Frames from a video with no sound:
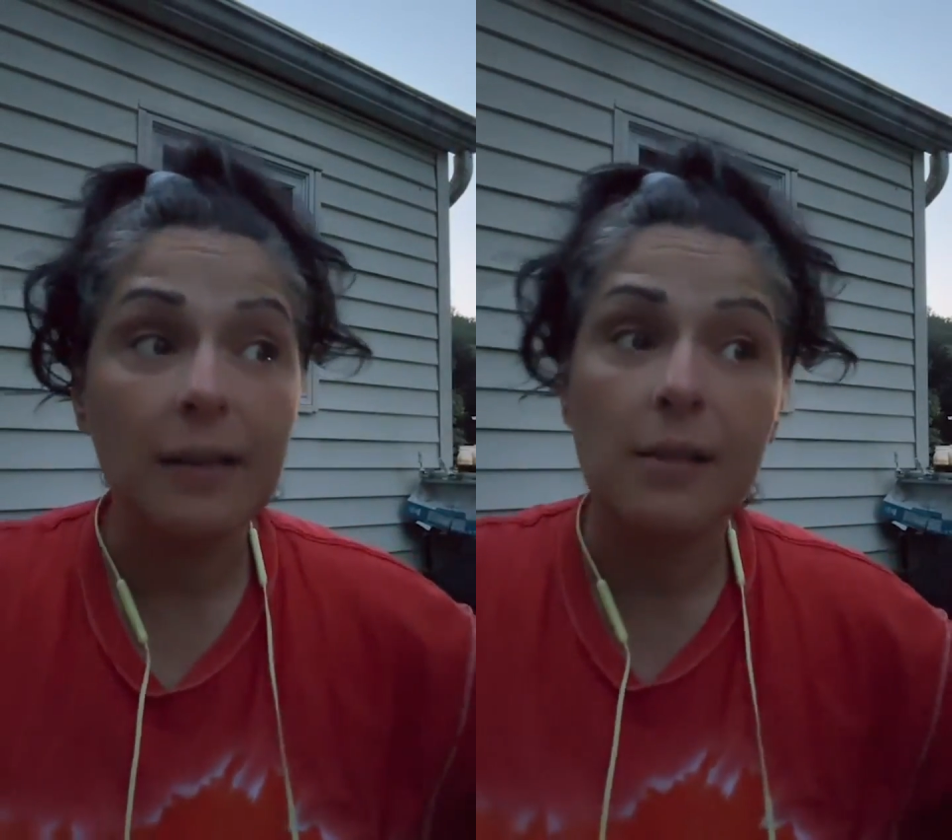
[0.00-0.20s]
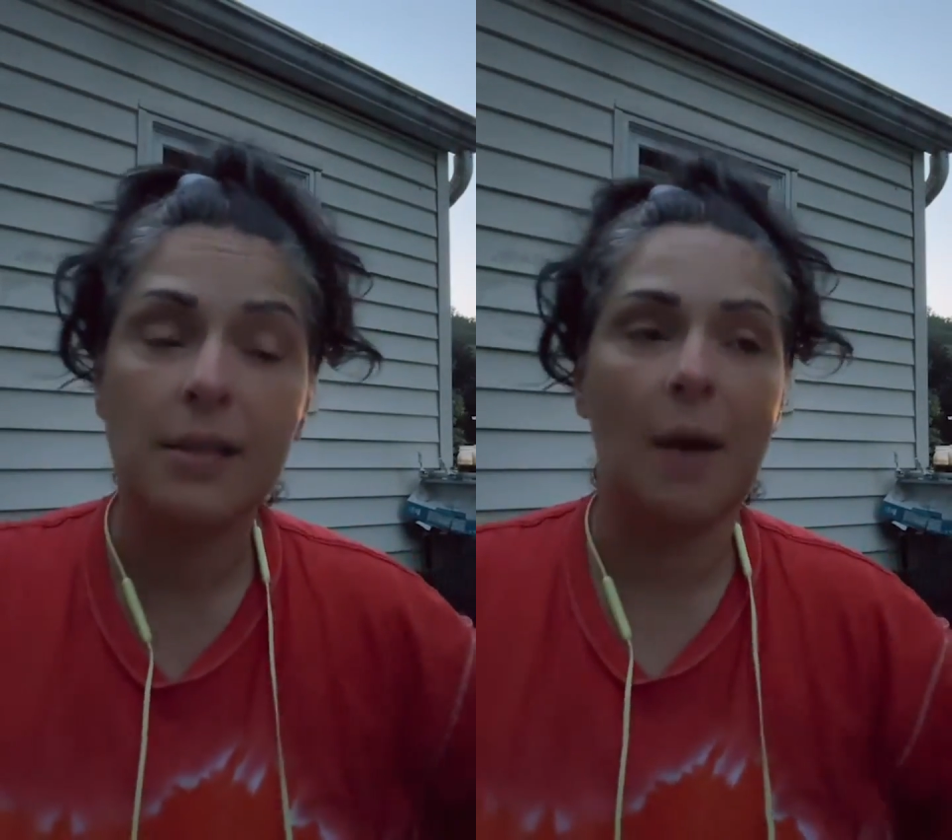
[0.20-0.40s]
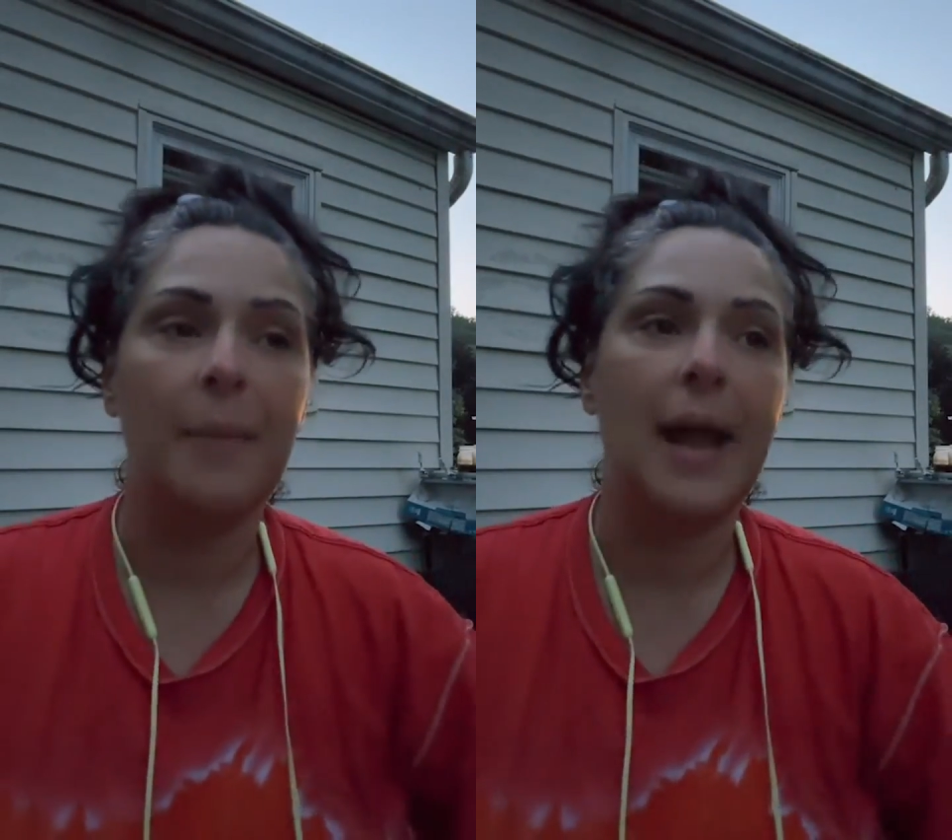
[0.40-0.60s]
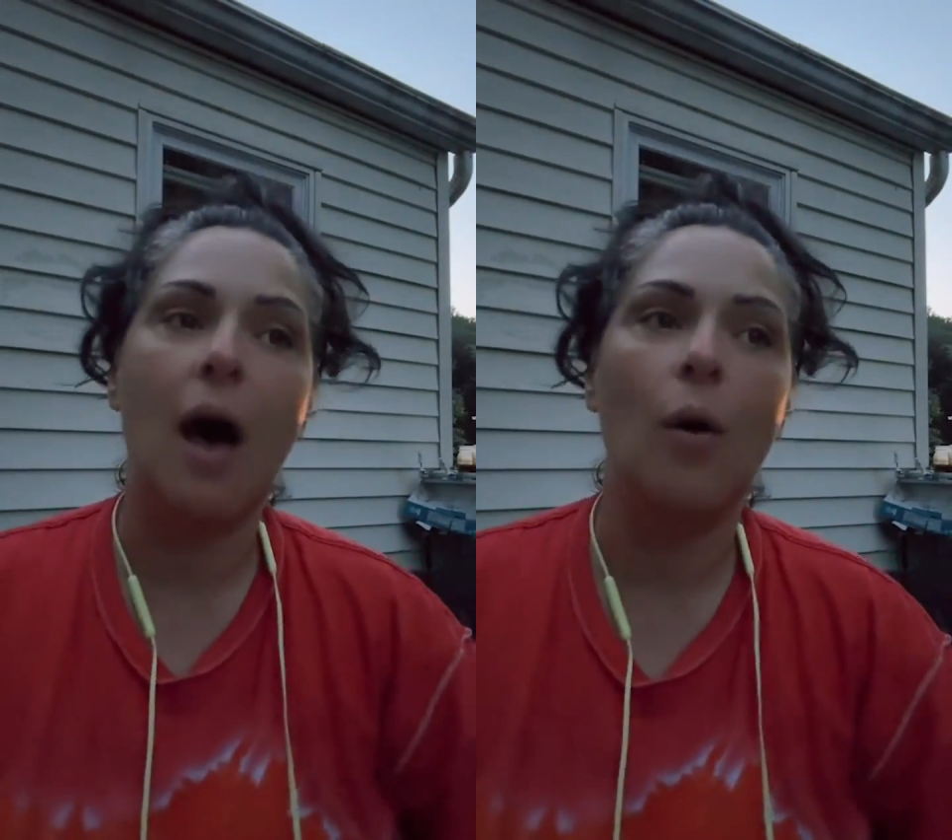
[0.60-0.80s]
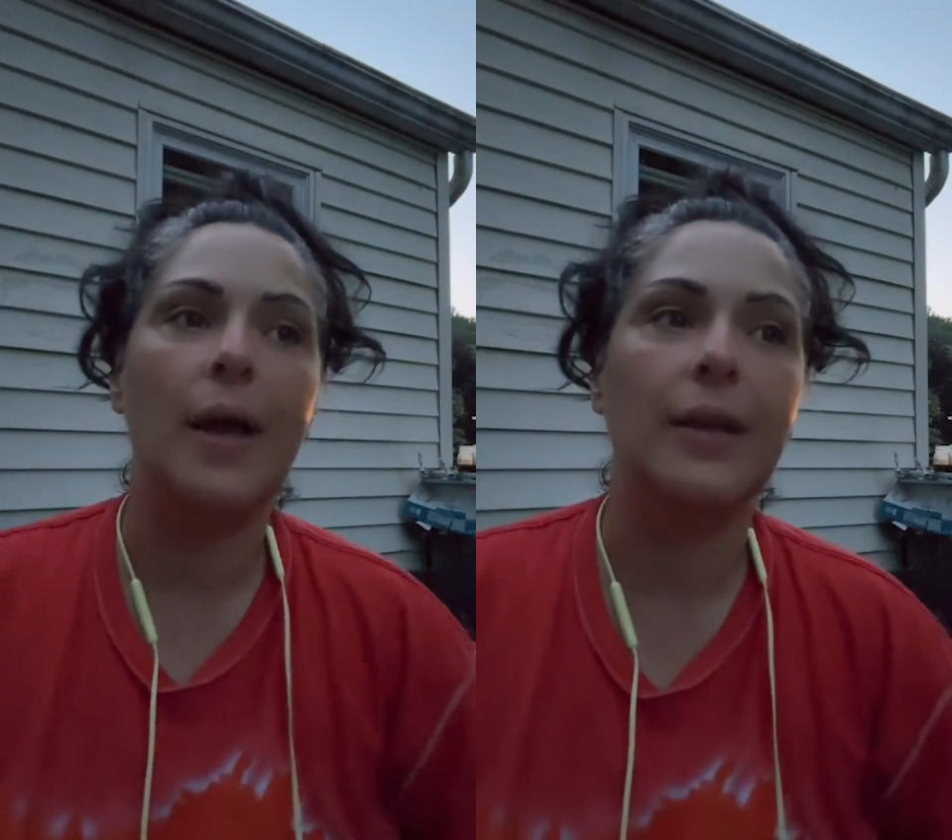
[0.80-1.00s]
is coming
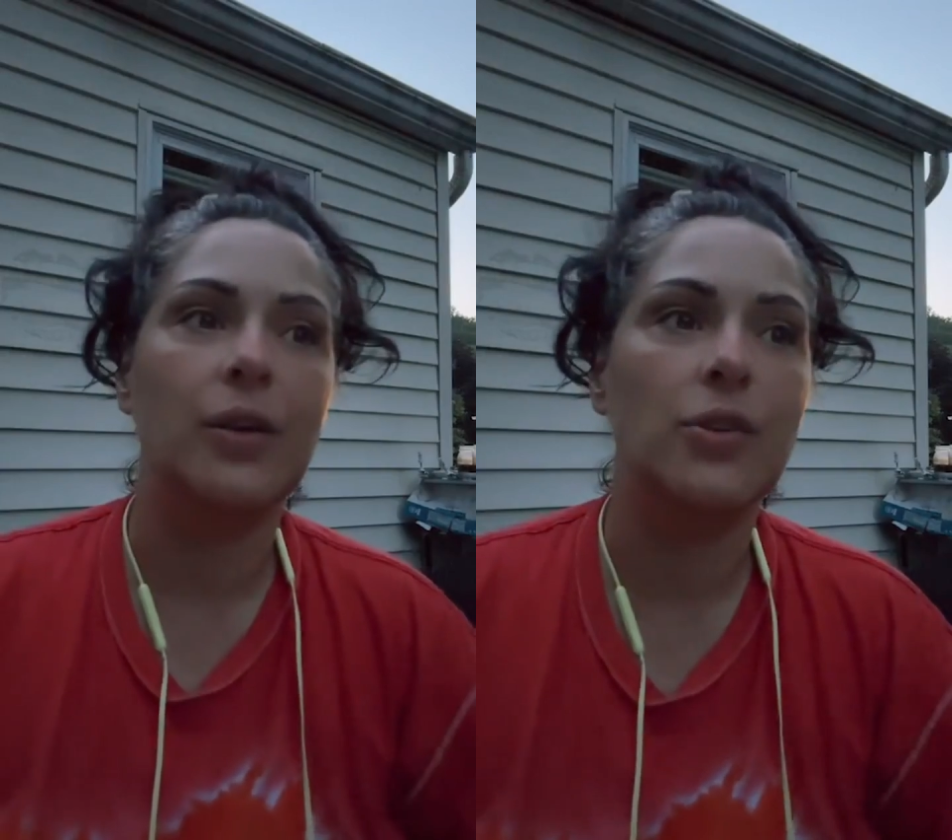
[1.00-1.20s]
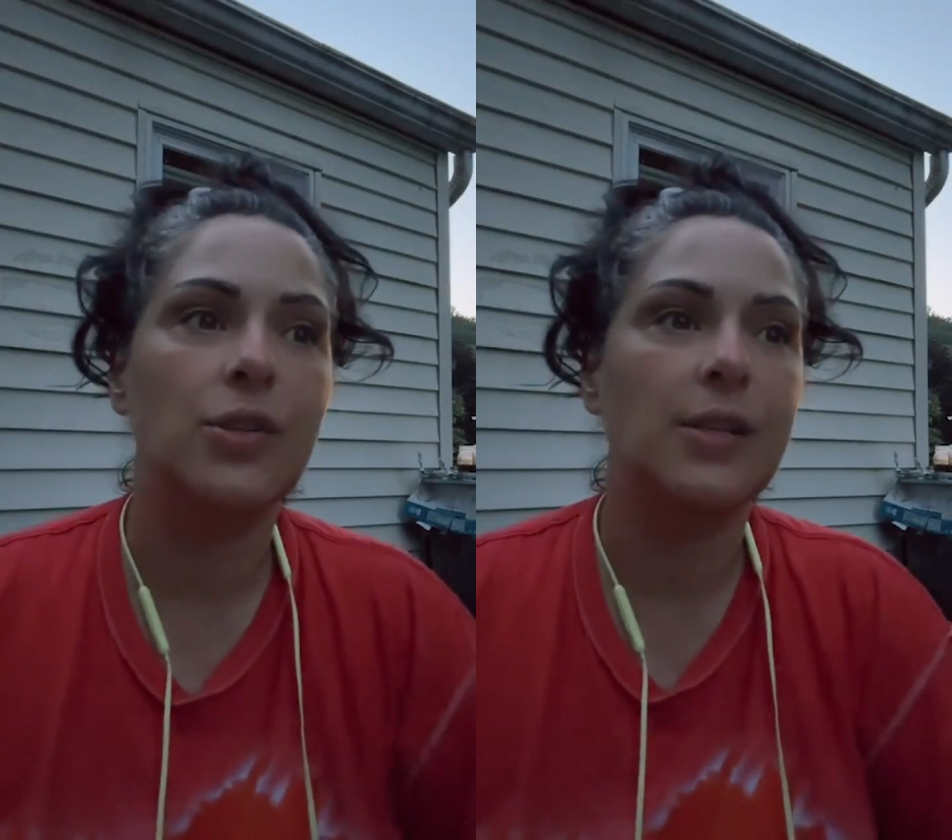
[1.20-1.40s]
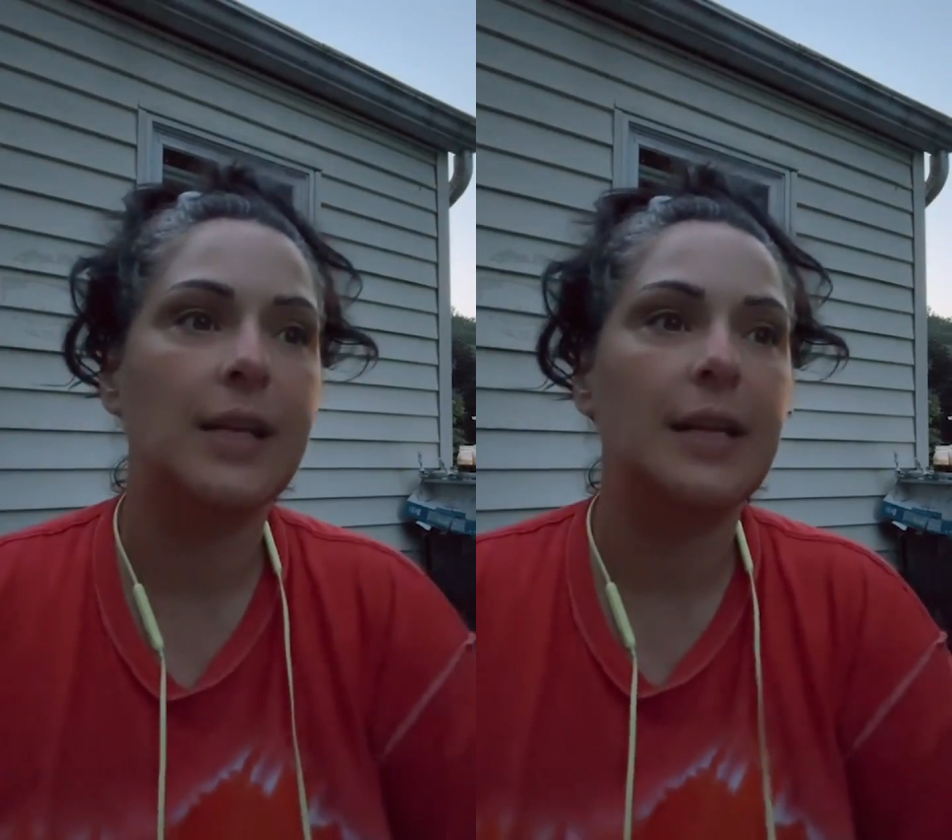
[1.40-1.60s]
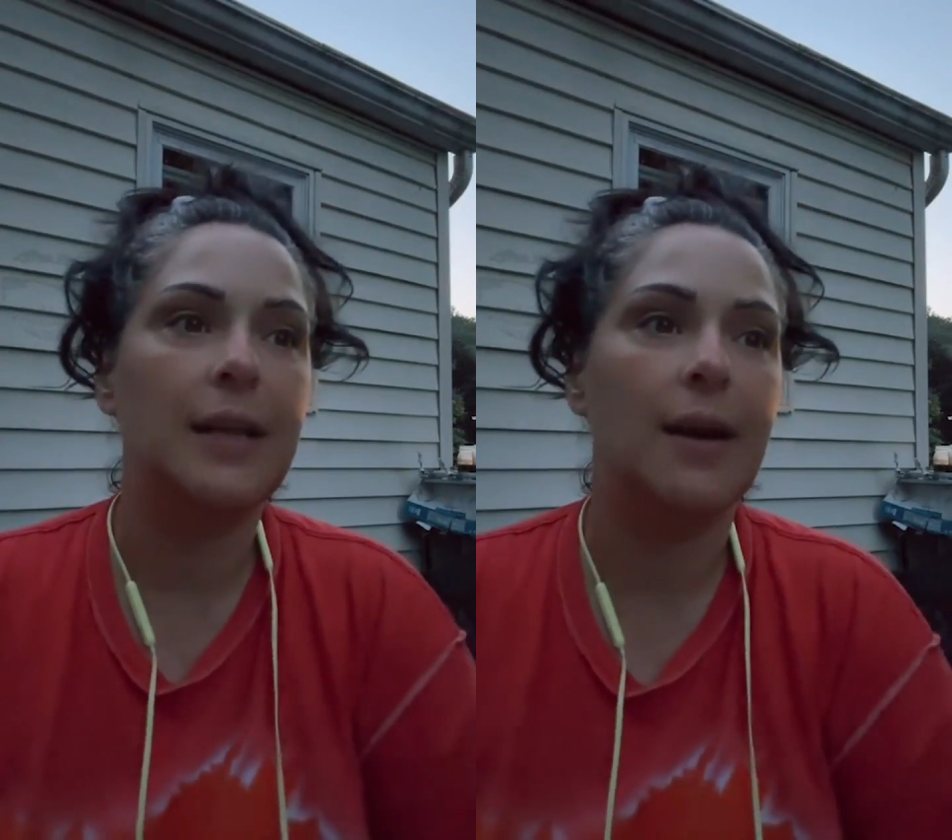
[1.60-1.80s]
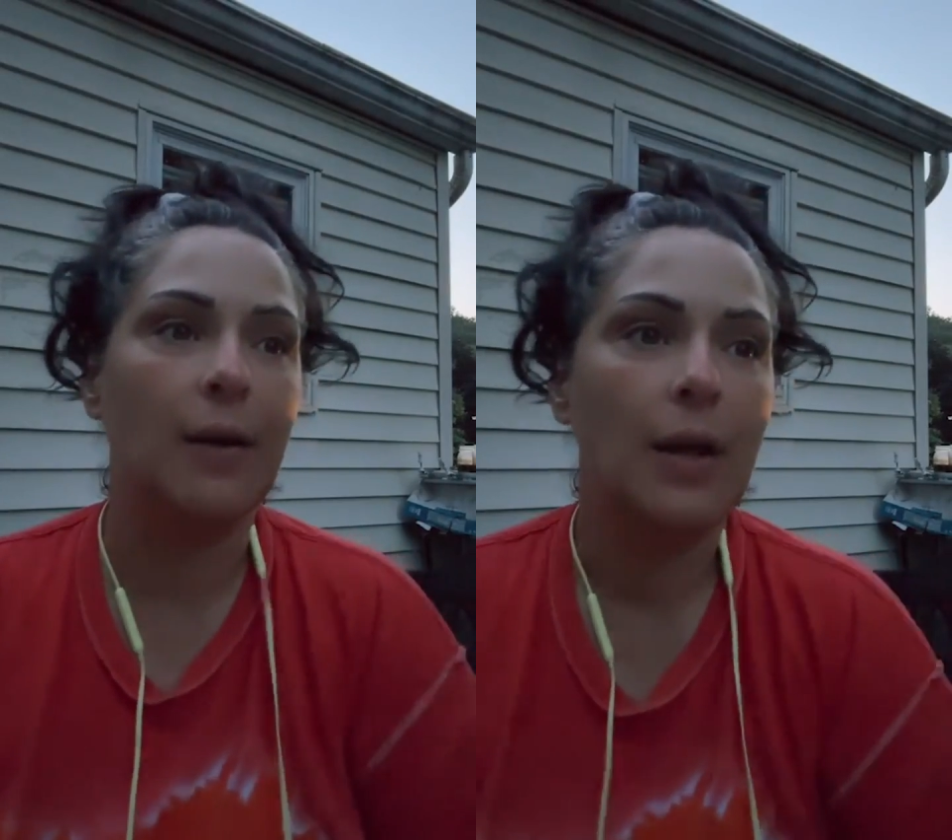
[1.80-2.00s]
out and you're just sitting
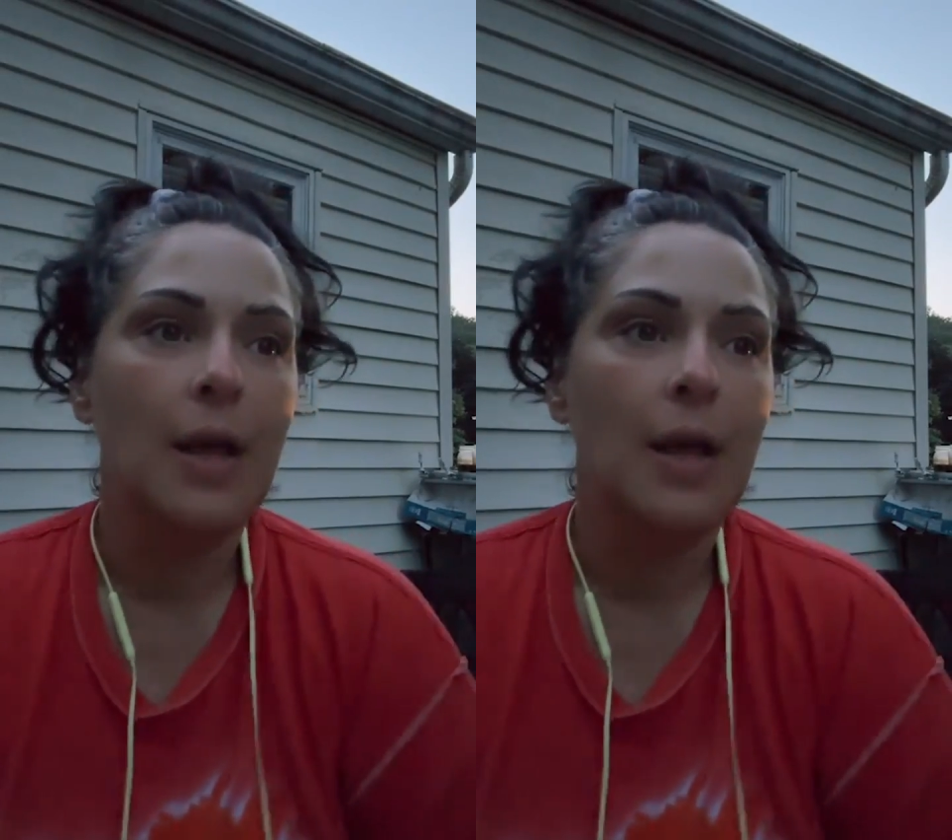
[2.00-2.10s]
there.